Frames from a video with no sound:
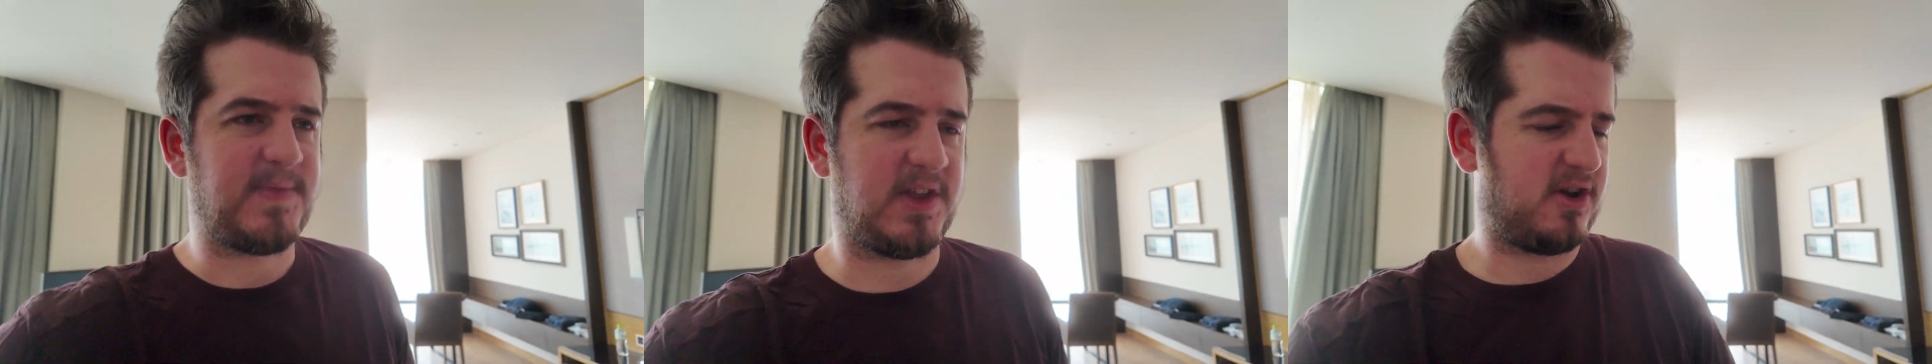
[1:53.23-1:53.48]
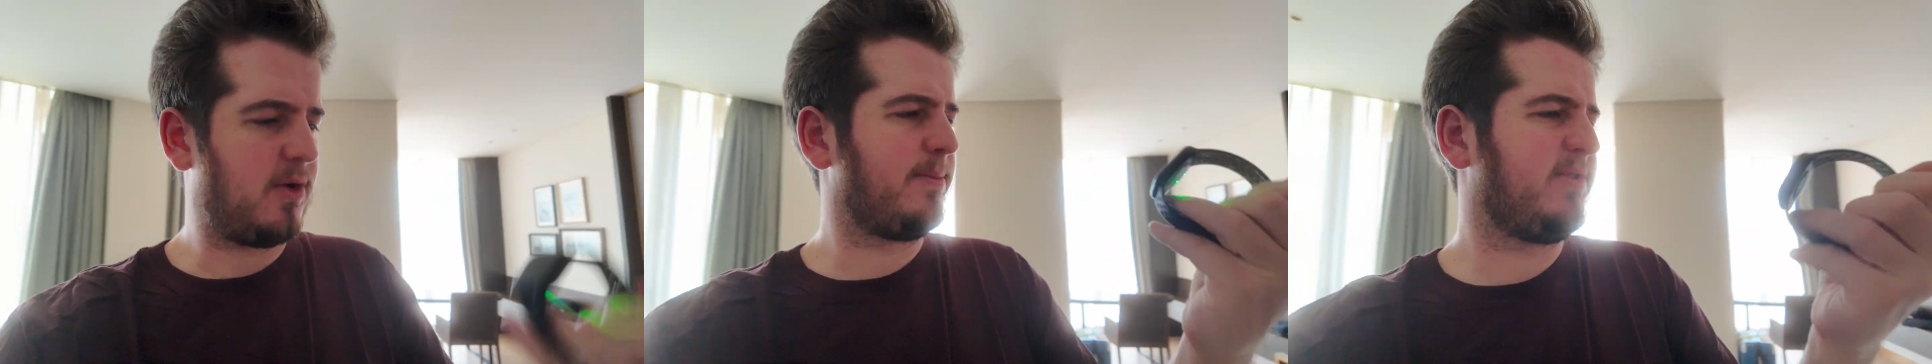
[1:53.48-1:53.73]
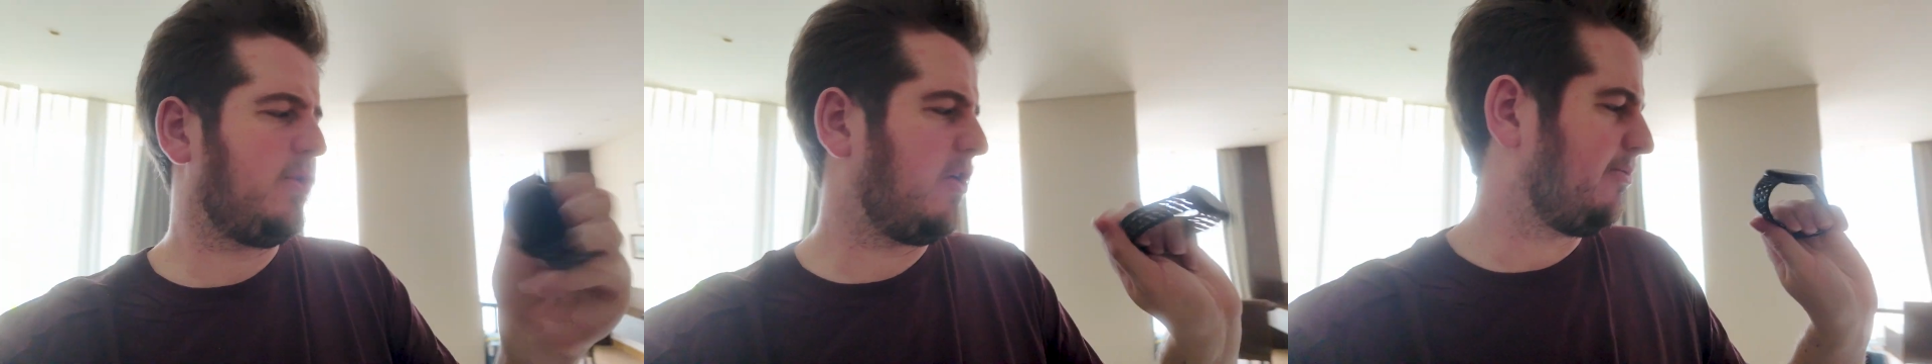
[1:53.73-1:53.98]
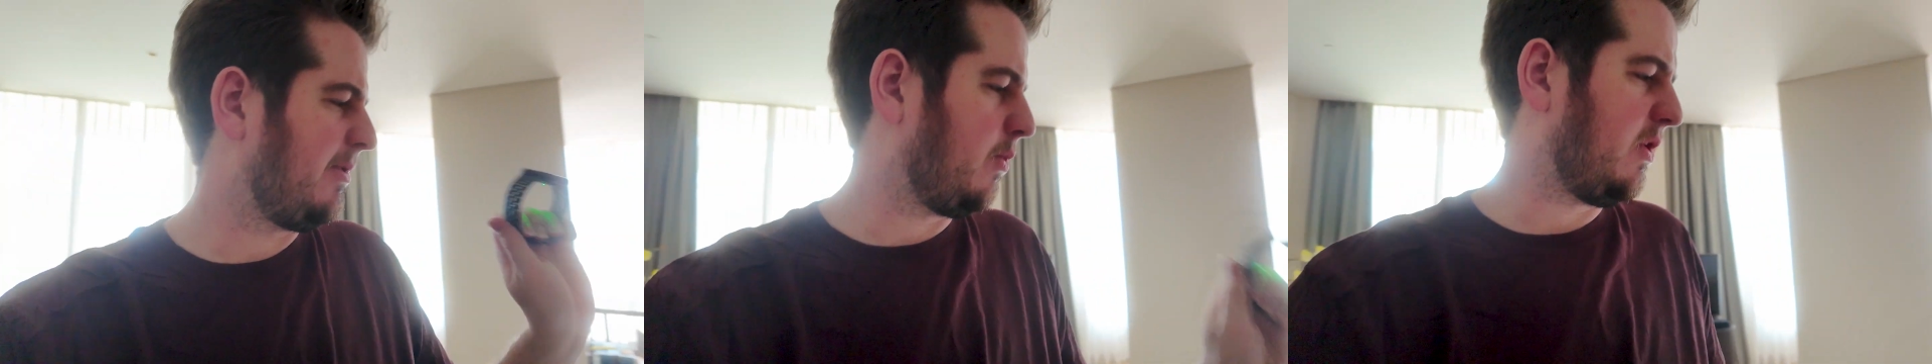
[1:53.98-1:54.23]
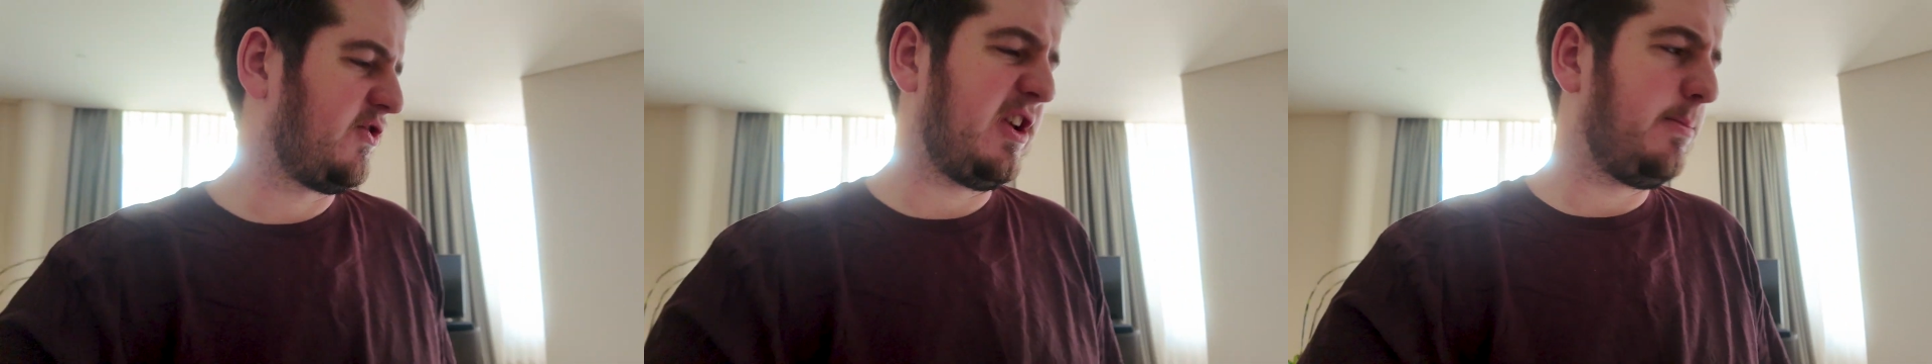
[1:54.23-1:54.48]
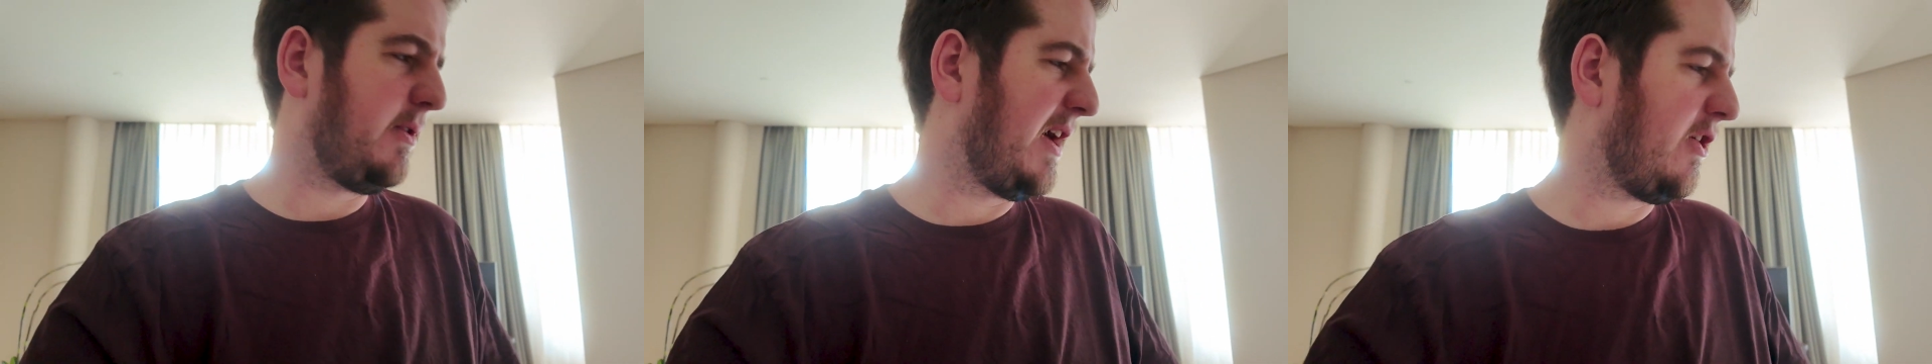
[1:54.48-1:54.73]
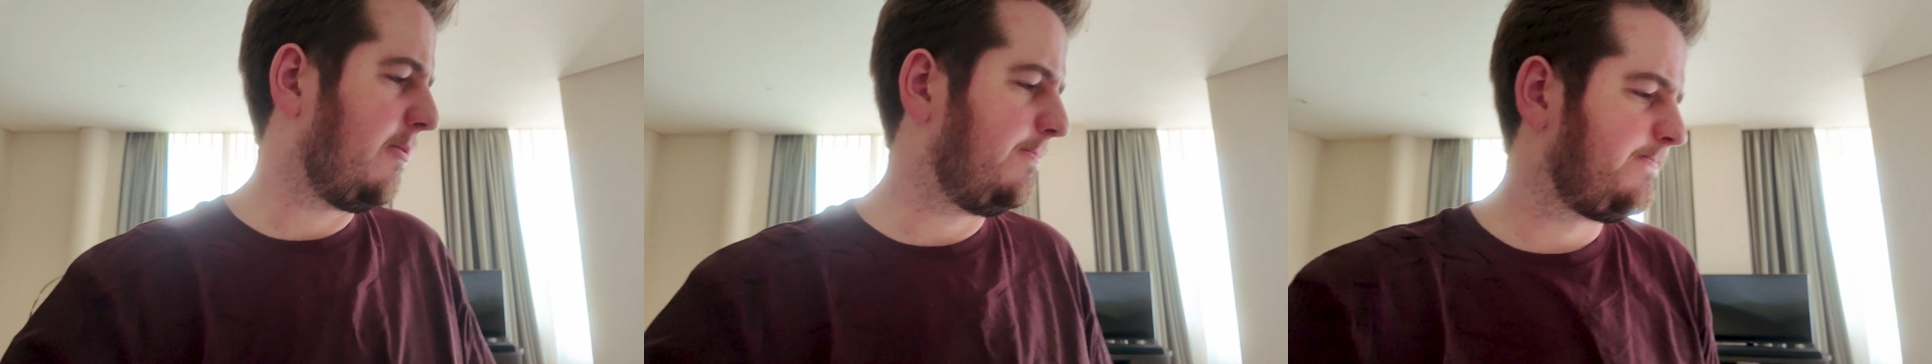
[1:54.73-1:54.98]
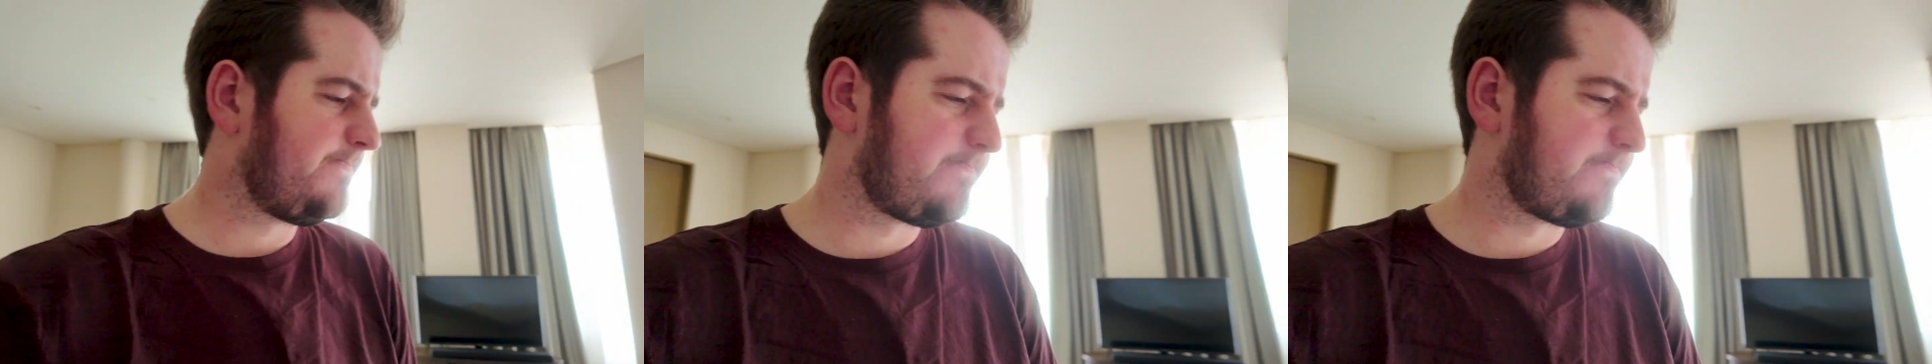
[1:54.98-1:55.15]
don't know why I'm still holding my watch. I need to put that on.